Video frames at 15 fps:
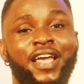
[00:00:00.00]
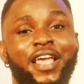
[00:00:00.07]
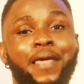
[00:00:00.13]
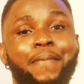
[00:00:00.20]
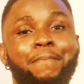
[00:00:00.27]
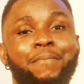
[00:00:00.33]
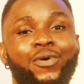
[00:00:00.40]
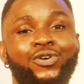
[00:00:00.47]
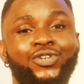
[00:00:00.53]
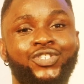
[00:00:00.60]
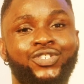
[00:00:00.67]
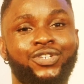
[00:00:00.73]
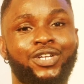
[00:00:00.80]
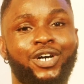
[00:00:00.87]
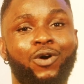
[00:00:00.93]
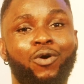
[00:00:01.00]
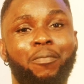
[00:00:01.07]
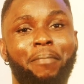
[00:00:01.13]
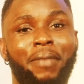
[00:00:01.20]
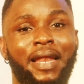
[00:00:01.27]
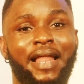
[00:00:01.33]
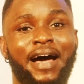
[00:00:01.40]

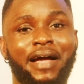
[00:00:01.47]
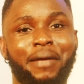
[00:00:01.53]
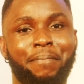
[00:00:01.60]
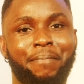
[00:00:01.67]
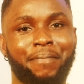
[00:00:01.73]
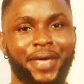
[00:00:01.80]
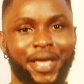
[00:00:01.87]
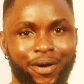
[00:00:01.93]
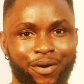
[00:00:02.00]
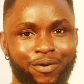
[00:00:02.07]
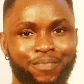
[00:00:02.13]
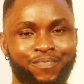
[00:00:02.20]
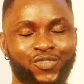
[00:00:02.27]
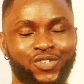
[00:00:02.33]
emotional blackmail.